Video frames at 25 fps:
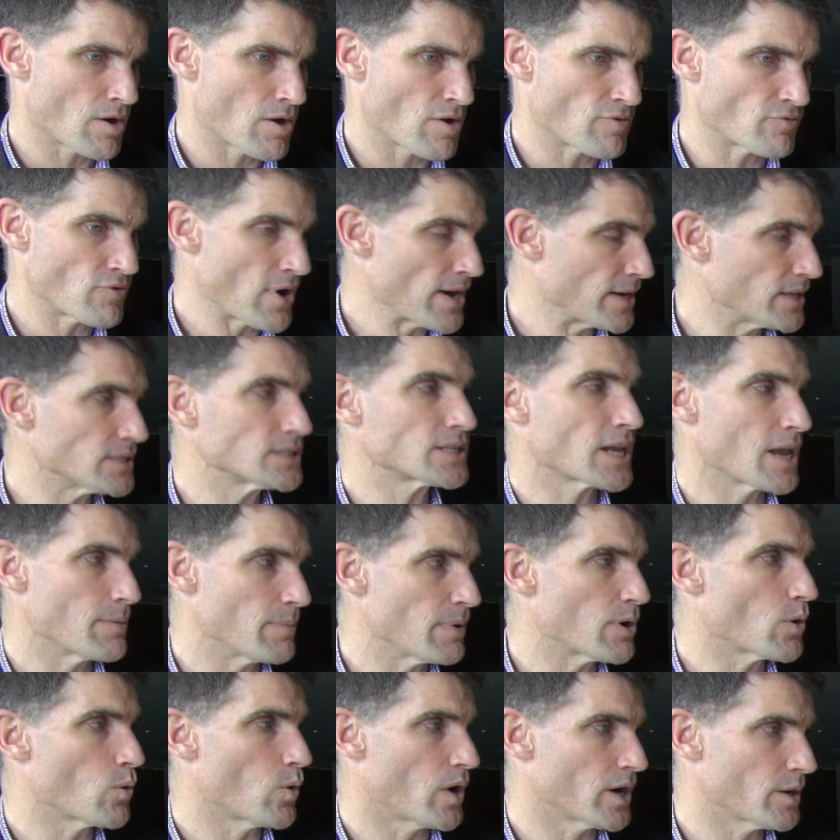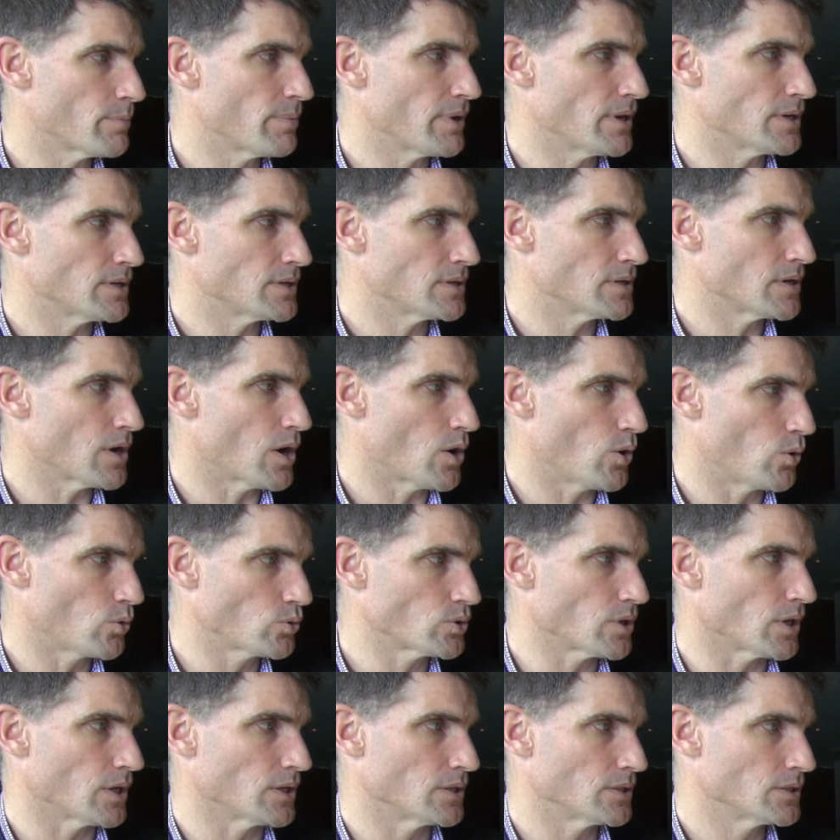runners can be quite a bit
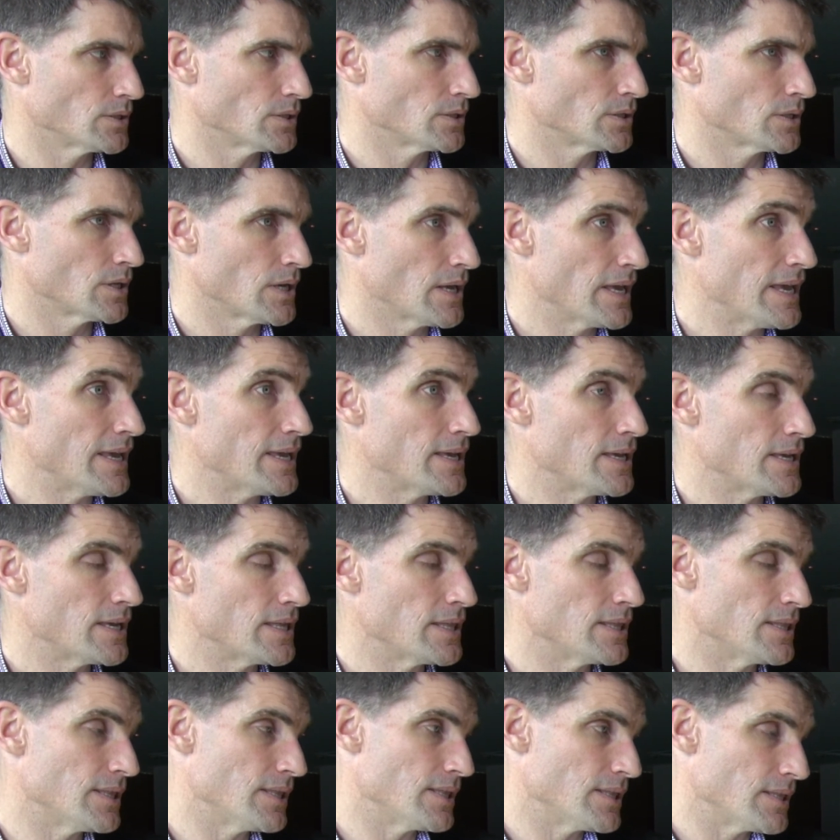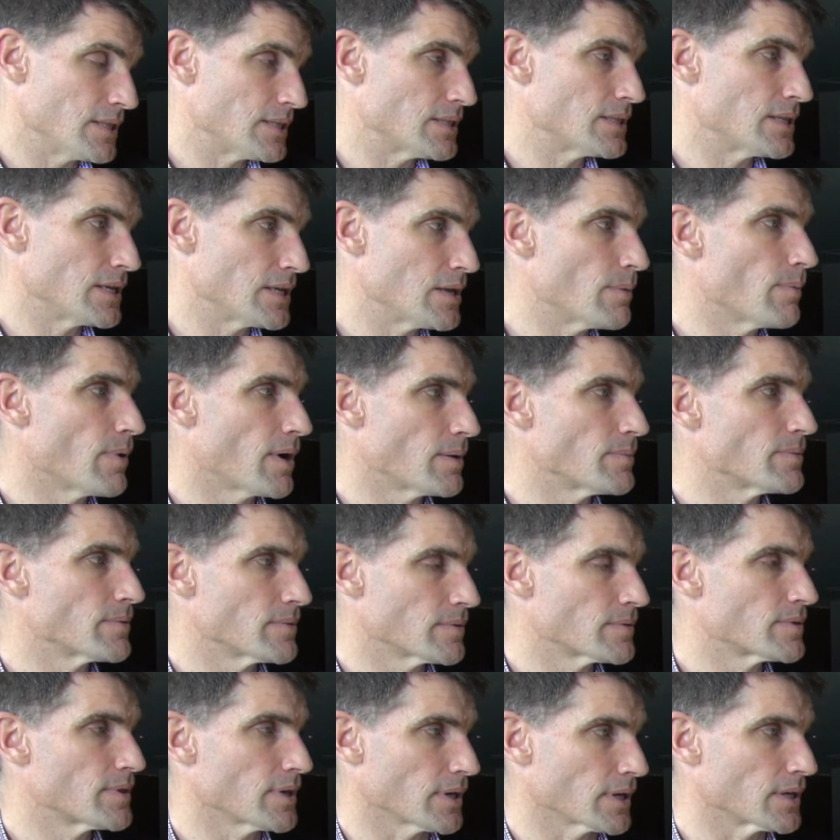older than you might
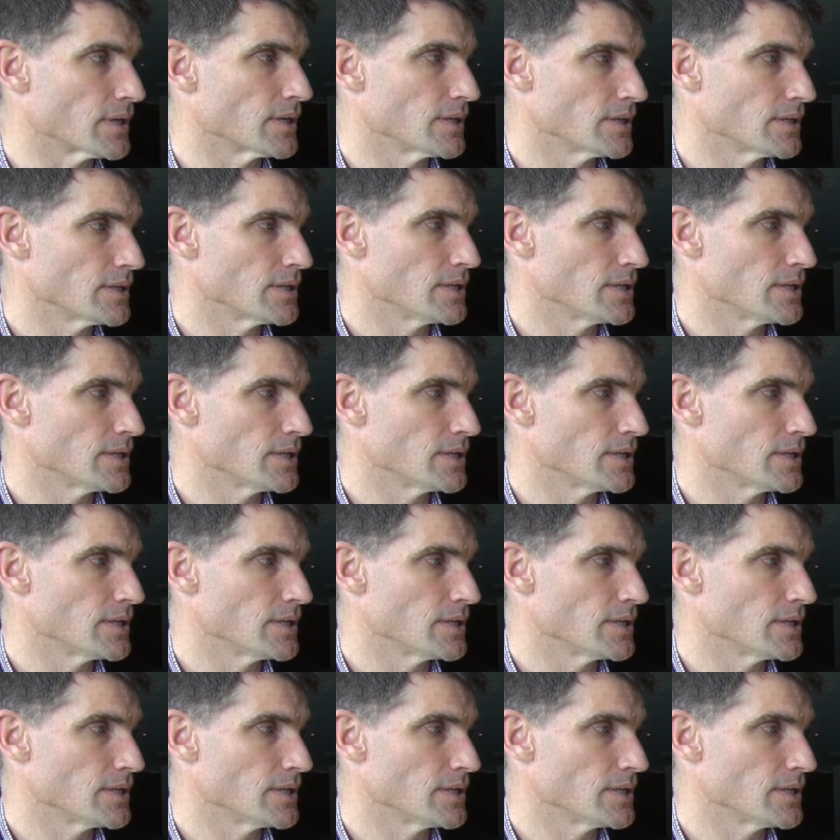think.